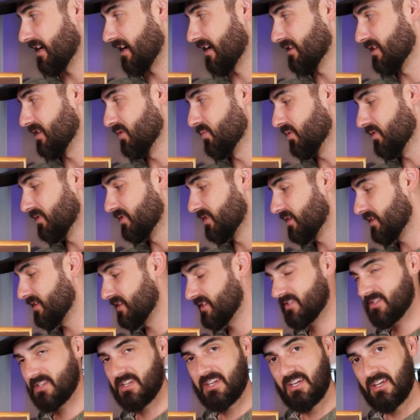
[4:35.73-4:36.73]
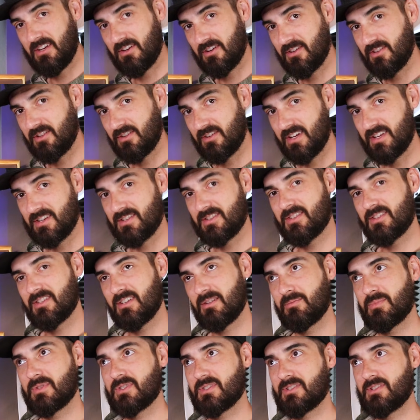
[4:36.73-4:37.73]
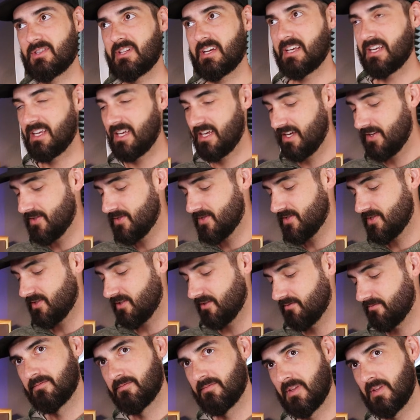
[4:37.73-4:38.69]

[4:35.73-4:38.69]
You will notice here there is some slight hiss.